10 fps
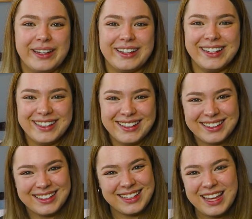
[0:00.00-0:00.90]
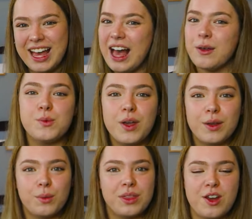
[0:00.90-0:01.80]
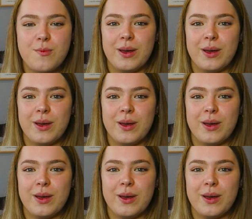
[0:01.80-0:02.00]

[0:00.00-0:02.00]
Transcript: but I was working with no